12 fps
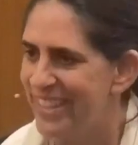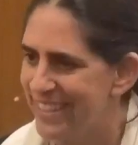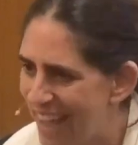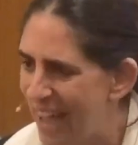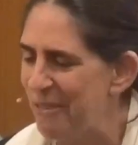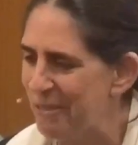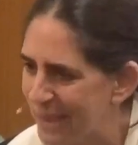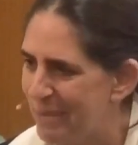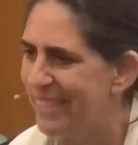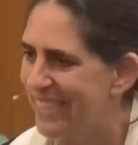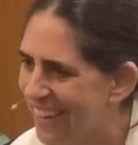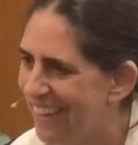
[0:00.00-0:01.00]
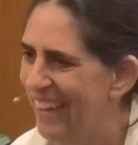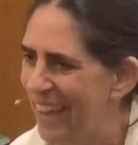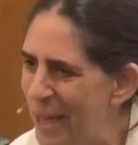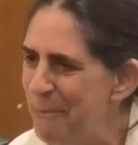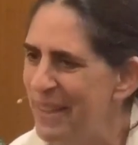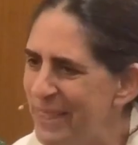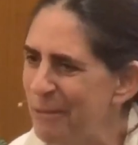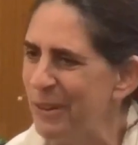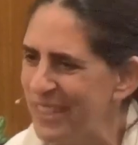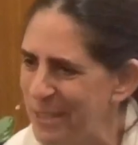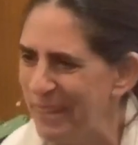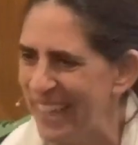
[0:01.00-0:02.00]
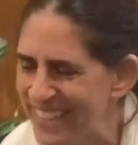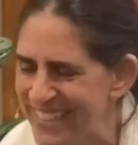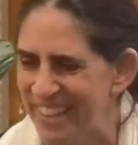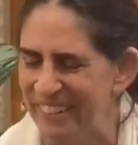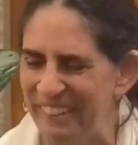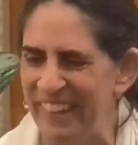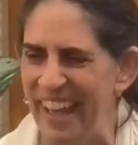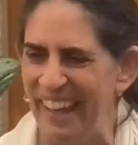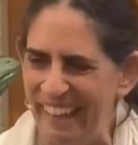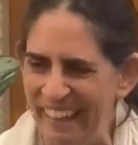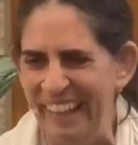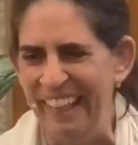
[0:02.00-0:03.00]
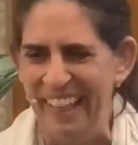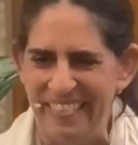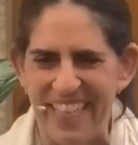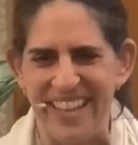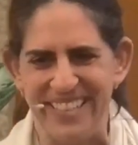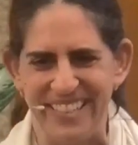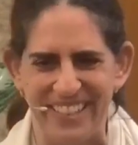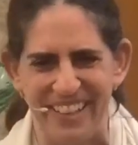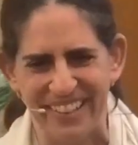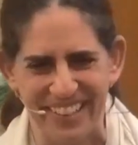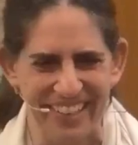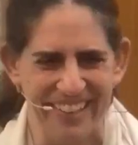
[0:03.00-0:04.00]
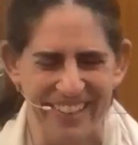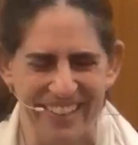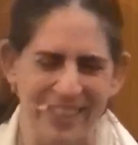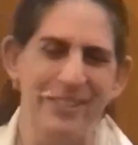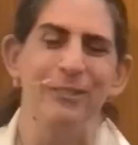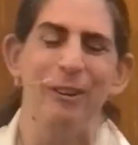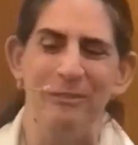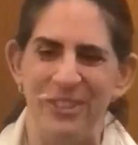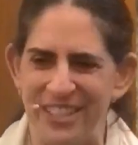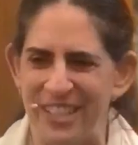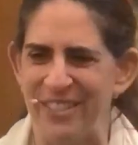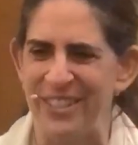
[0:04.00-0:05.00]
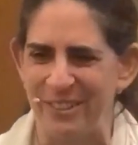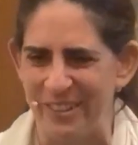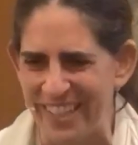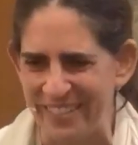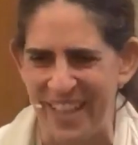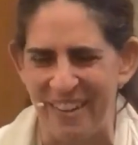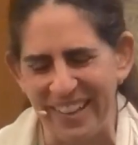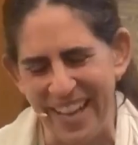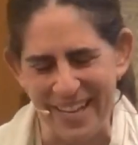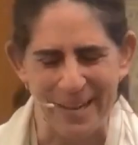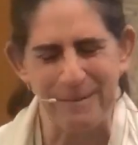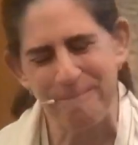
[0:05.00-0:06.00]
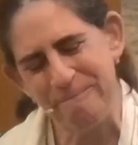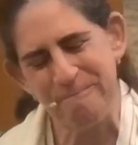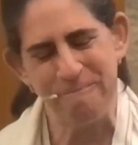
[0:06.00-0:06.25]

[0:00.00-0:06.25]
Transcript: of it uh, really meant the meant the world to me. So uh, that is the long, uh, the short version of the story of how I got here.